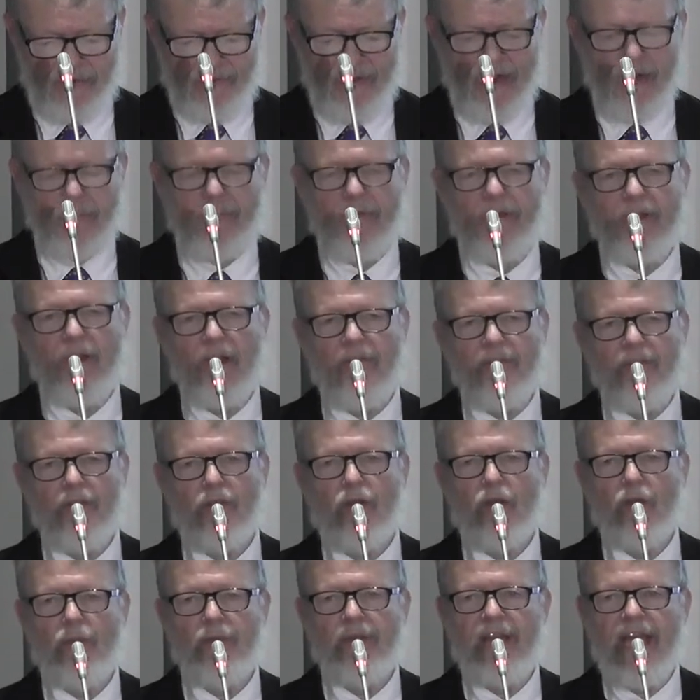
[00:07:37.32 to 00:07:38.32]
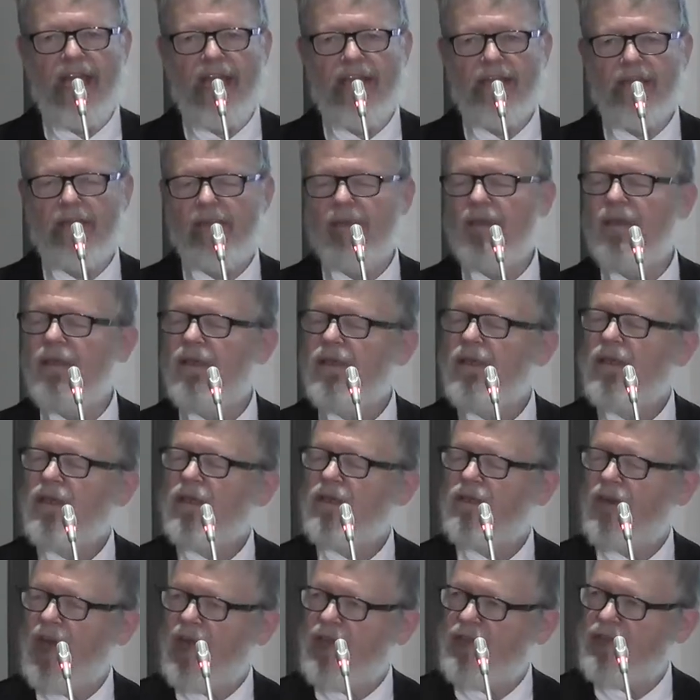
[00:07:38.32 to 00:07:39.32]
development of the Copenhagen
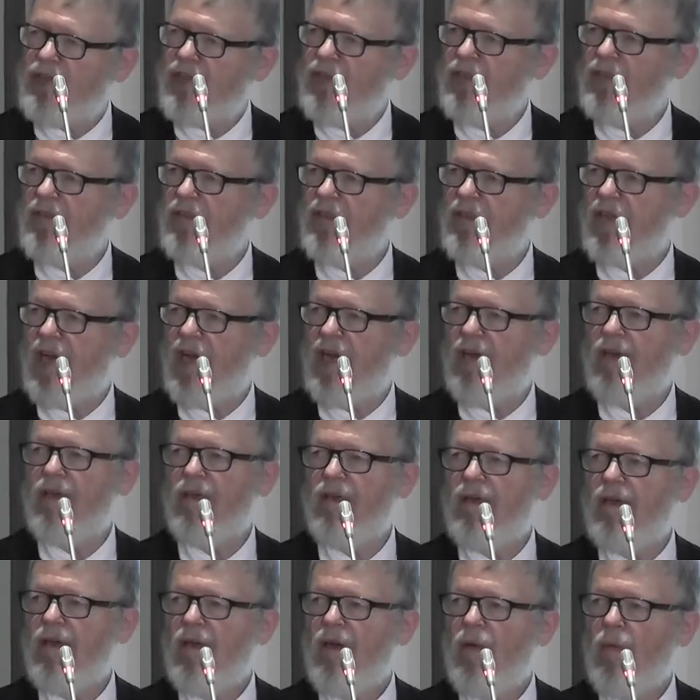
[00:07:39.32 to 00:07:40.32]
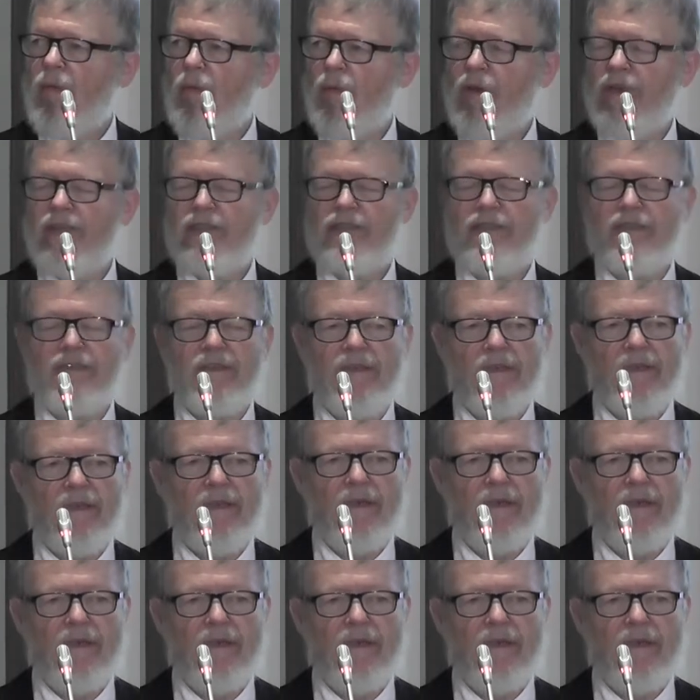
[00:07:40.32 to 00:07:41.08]
criteria, which